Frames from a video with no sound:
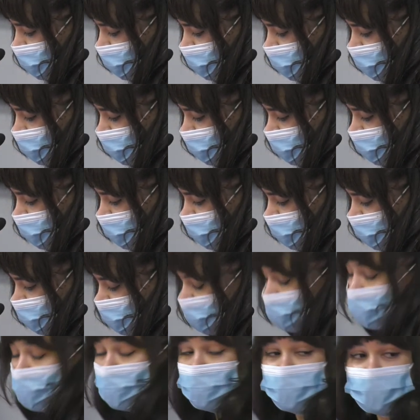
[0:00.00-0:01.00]

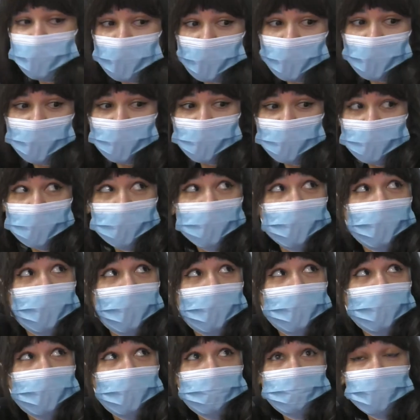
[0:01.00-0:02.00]
à Angel,
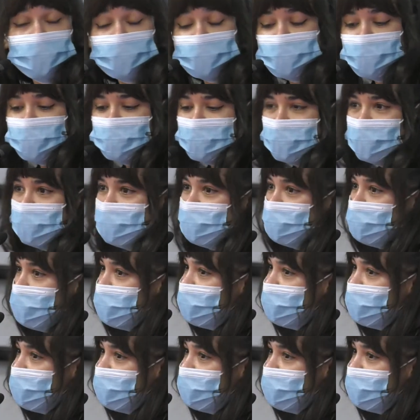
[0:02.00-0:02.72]
and I'm going to switch to